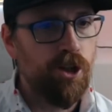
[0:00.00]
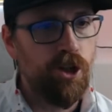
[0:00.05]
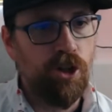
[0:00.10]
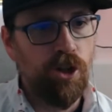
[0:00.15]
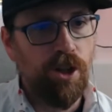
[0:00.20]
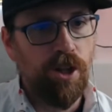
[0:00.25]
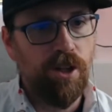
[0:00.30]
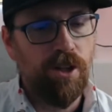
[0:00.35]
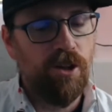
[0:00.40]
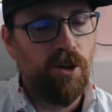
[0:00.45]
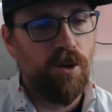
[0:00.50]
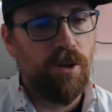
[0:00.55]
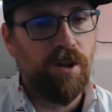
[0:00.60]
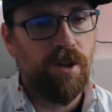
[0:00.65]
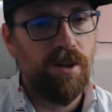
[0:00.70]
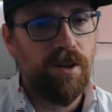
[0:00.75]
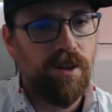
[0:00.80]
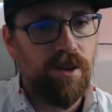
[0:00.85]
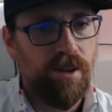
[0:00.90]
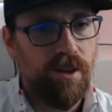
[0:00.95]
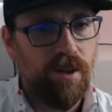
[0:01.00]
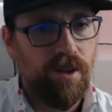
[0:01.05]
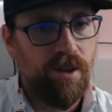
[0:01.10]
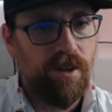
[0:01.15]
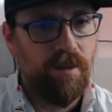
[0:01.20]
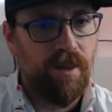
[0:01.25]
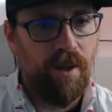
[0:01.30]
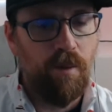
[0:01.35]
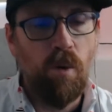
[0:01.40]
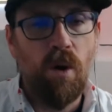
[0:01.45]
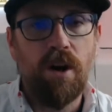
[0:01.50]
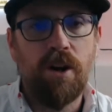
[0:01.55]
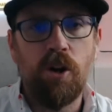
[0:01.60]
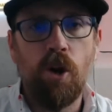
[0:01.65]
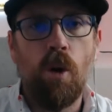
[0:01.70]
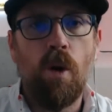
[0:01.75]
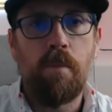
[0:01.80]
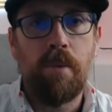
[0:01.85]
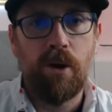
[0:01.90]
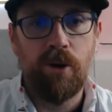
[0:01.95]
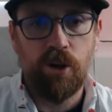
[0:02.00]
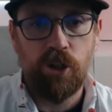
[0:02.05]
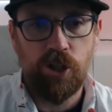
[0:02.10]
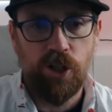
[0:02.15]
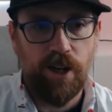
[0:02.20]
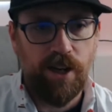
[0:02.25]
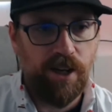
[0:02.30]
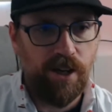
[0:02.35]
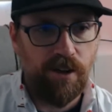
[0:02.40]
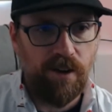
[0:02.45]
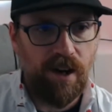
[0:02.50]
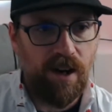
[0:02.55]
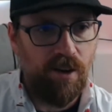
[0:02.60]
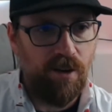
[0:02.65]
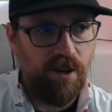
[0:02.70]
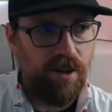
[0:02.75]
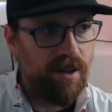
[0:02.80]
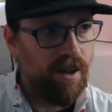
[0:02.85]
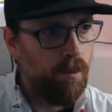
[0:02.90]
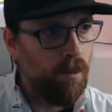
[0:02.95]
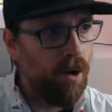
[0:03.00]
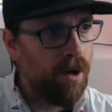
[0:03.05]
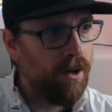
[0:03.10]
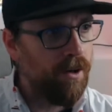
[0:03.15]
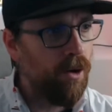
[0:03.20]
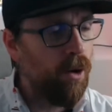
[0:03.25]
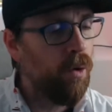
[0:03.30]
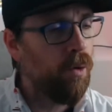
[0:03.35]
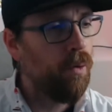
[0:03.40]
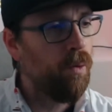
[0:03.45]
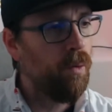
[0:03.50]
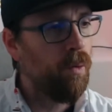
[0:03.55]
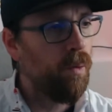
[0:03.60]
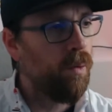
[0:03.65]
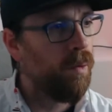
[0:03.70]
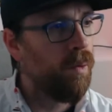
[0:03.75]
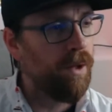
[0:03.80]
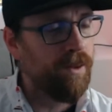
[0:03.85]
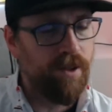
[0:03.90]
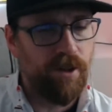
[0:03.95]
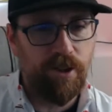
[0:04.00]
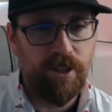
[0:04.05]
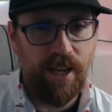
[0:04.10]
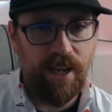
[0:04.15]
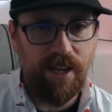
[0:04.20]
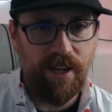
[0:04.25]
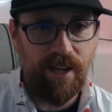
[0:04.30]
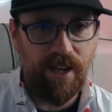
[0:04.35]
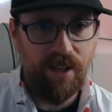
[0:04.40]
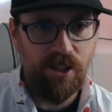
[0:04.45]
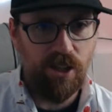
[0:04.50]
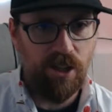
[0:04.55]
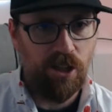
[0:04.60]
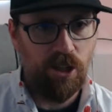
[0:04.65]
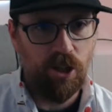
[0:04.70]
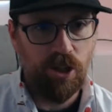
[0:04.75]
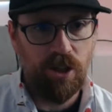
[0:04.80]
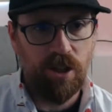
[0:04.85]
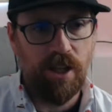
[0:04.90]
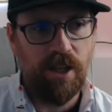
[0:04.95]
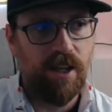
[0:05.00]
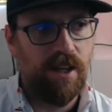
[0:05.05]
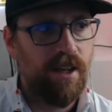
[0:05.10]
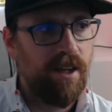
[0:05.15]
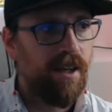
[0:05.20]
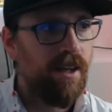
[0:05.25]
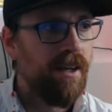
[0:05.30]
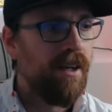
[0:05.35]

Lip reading: they want to know about your training ground and they want to know what their day-to-day is going to look like.